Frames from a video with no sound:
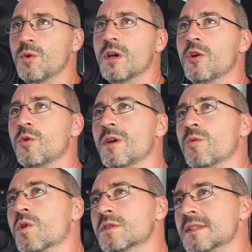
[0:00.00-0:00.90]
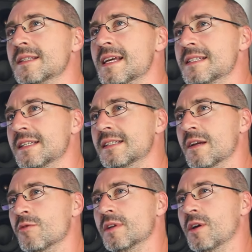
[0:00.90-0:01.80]
It wasn't
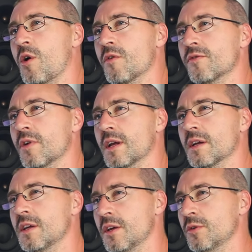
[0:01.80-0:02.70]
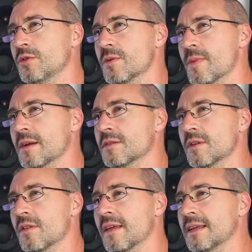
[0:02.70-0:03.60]
necessarily offering a huge amount
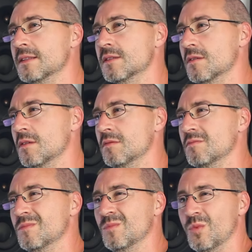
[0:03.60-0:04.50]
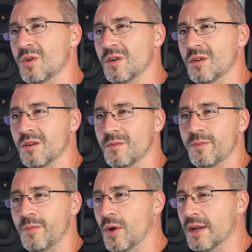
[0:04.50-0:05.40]
of things that were
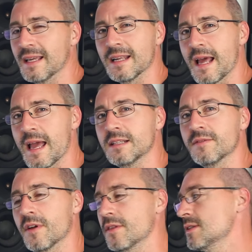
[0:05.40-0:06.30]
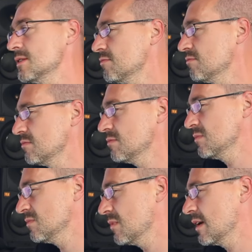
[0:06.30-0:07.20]
putting it ahead of others.
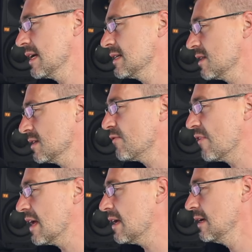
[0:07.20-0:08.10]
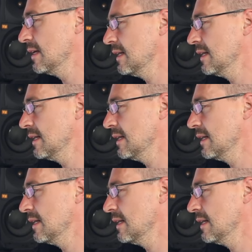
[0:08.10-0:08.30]
I guess that's fair.